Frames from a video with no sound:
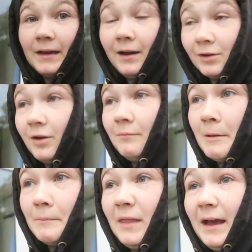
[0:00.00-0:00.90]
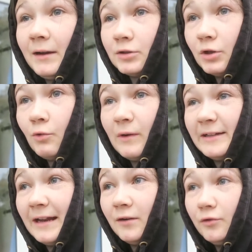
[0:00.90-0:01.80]
I've got to remember that because I
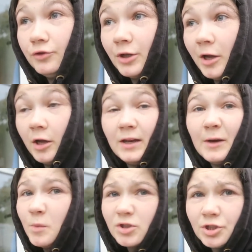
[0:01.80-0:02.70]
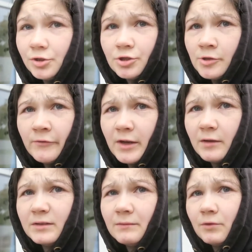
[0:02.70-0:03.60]
always at lunch I like that watch YouTube
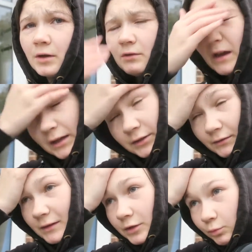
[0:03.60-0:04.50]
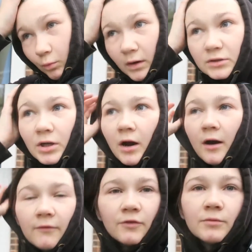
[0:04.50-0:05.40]
videos even though I don't need to watch
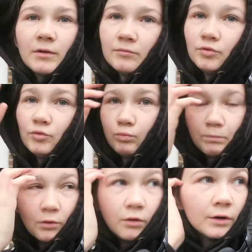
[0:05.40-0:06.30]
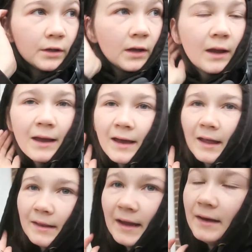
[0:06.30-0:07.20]
half of them, I'm just bored.
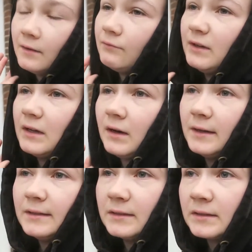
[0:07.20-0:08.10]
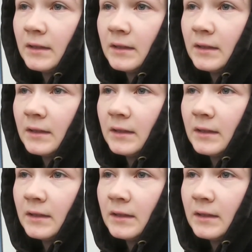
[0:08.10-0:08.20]
And then I realise